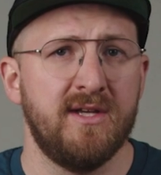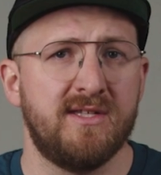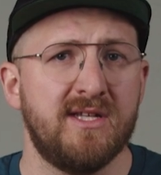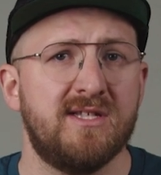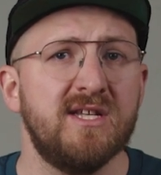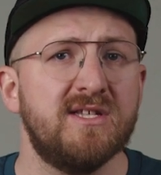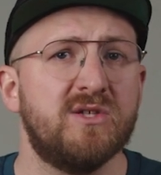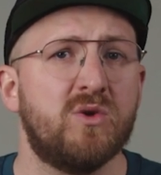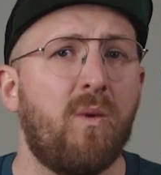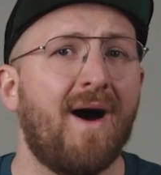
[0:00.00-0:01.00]
Since this
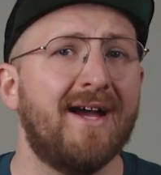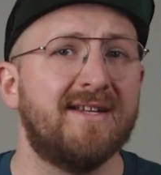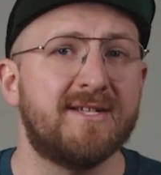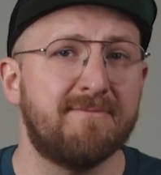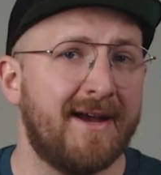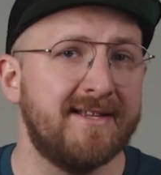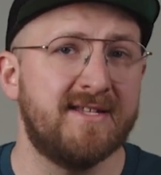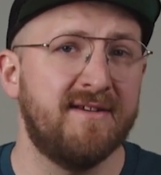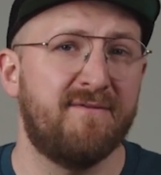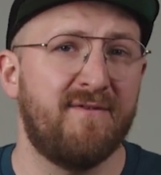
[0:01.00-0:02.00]
is quite
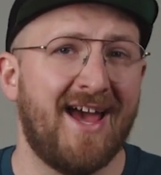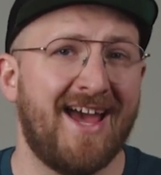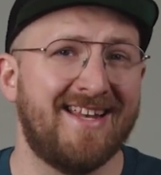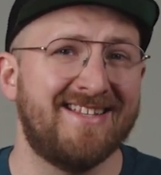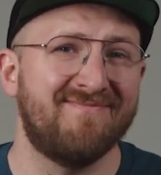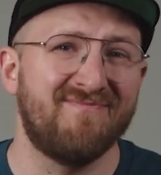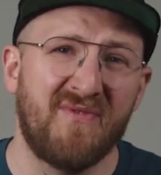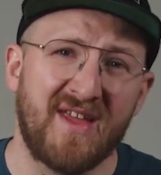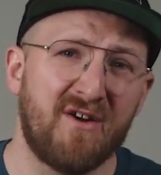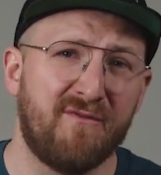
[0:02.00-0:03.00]
expensive and
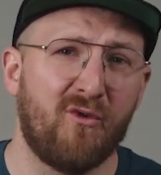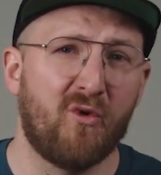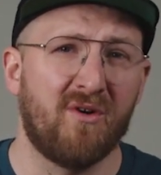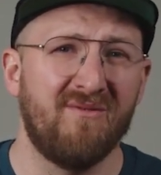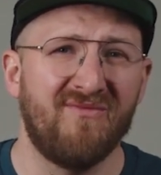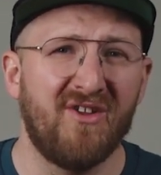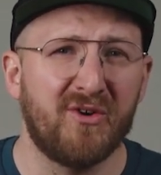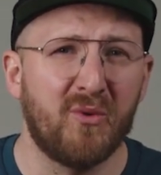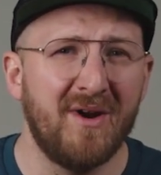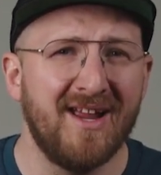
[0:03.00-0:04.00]
therefore
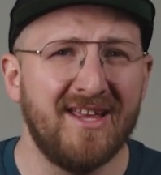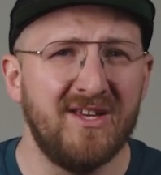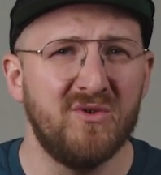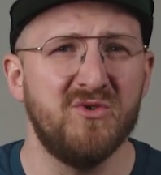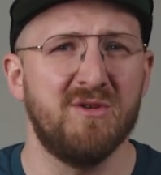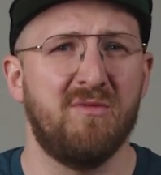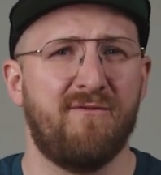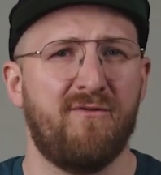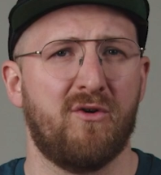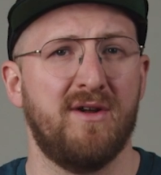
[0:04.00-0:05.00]
not really usable
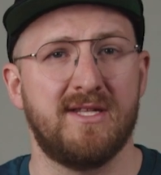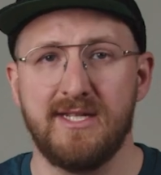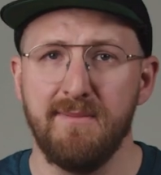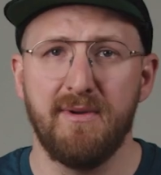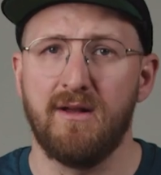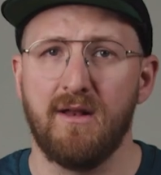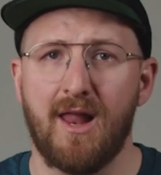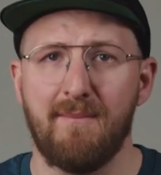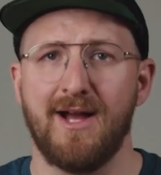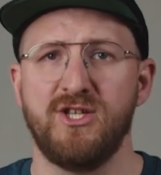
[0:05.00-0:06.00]
for a typical
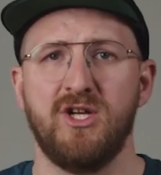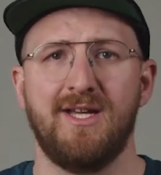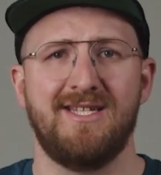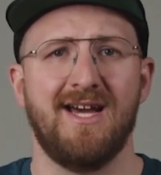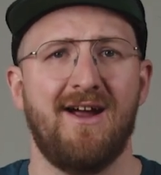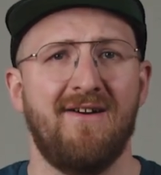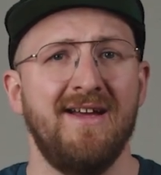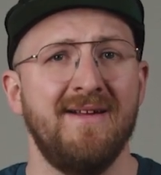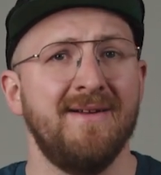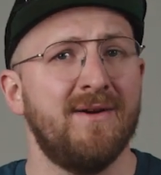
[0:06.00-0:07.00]
La Mancha guitar,
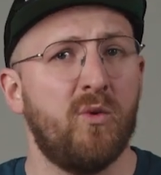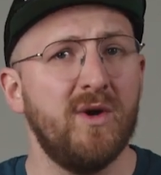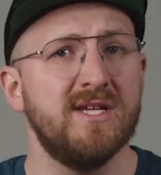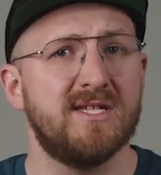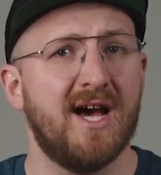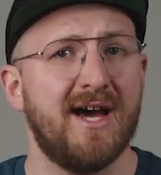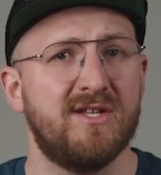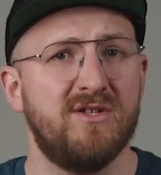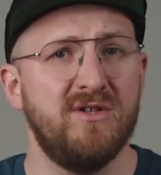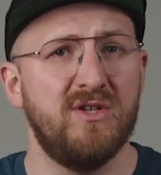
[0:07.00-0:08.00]
we
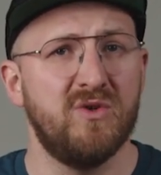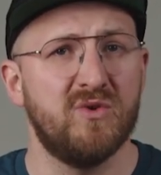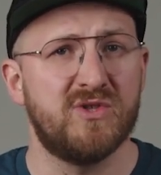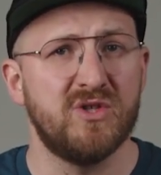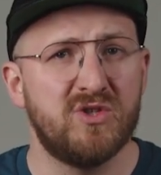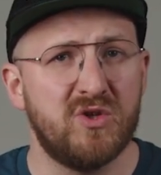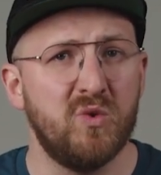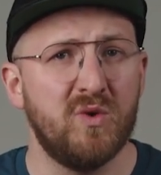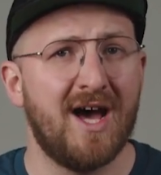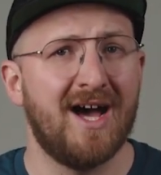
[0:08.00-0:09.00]
decided to use
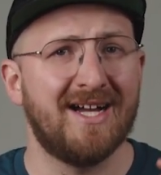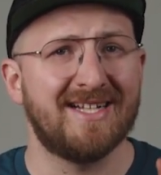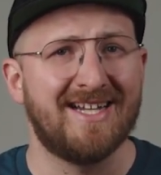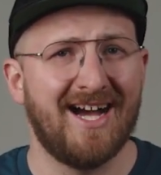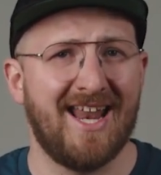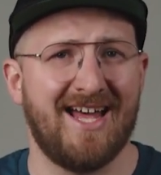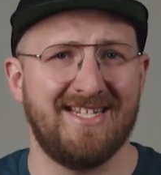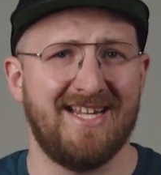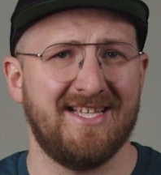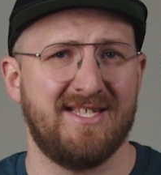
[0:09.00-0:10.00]
Tuna
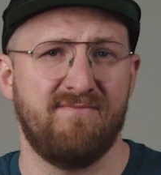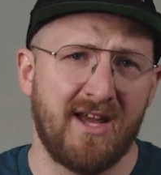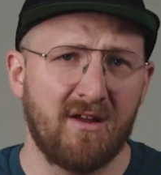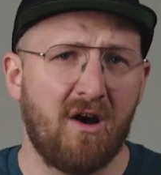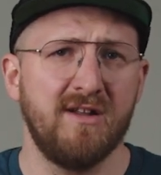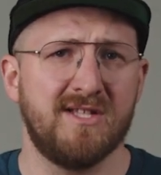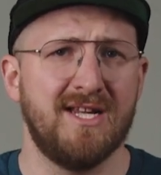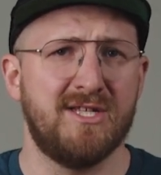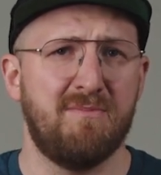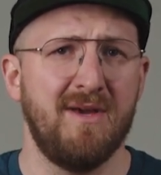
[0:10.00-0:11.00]
Calantas. And
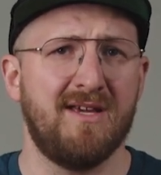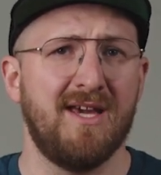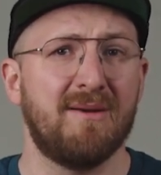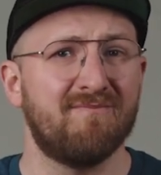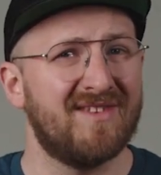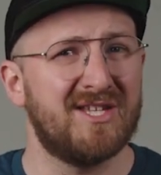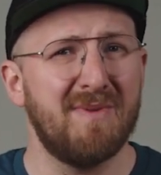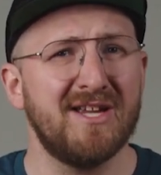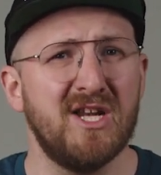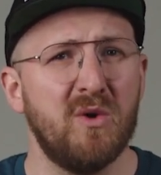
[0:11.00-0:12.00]
honestly speaking,
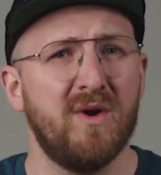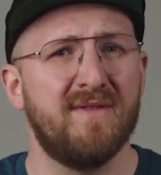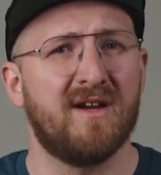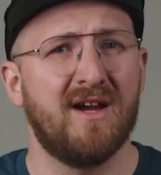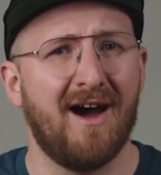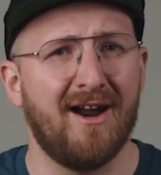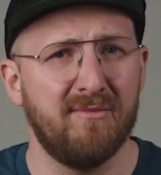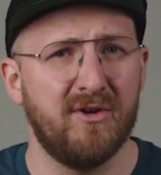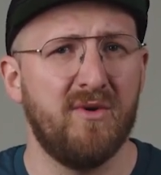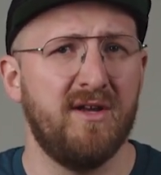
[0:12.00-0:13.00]
especially with the
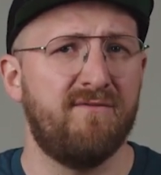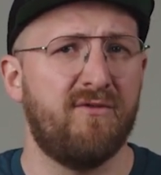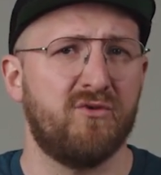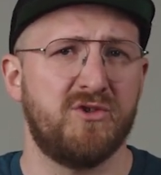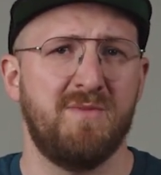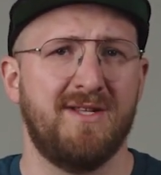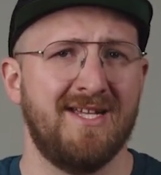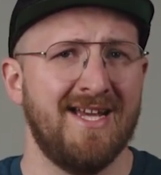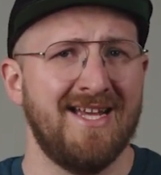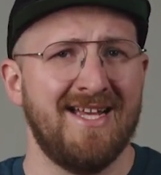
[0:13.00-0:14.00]
carbon reinforcement,